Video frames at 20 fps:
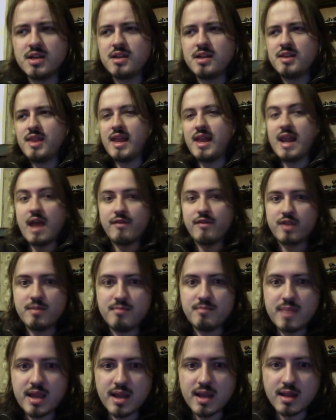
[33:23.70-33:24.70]
they left him
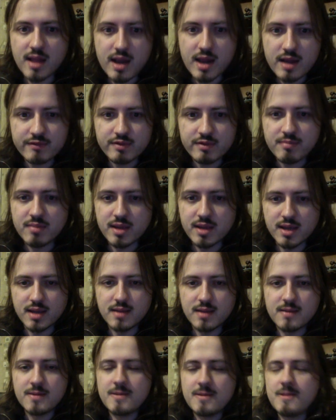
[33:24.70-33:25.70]
be.
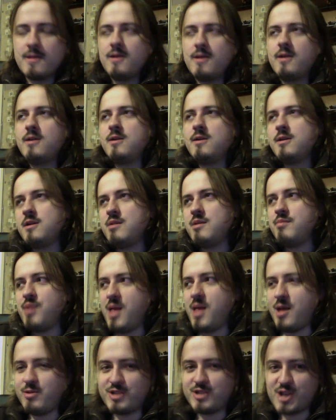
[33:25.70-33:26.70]
But
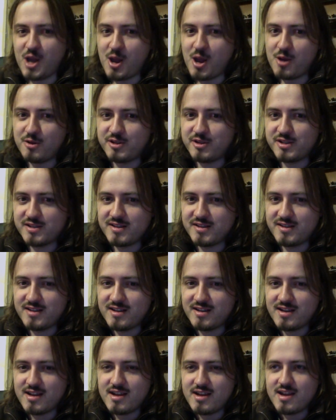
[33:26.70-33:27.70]
that was close.
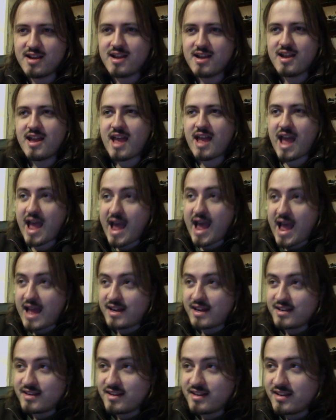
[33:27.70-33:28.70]

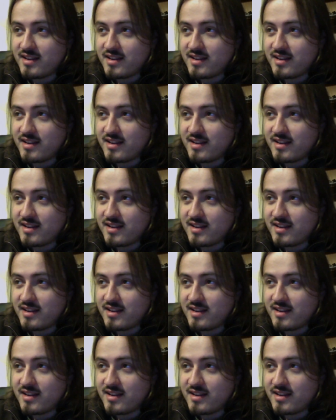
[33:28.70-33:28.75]
And